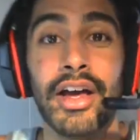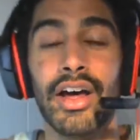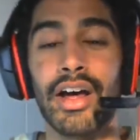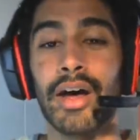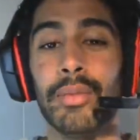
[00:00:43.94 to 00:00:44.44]

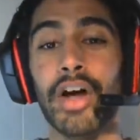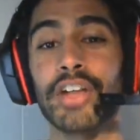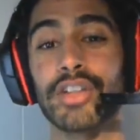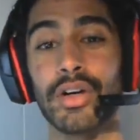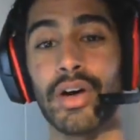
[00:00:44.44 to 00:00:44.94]
I
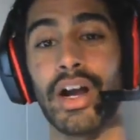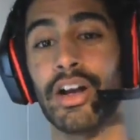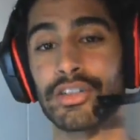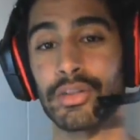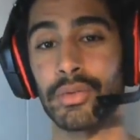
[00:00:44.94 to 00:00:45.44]

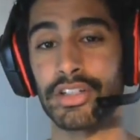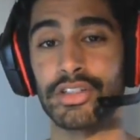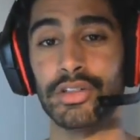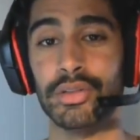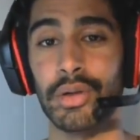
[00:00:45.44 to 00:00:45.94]
also want
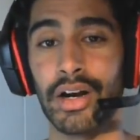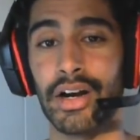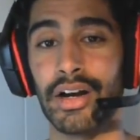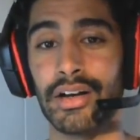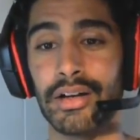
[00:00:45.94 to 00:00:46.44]
to,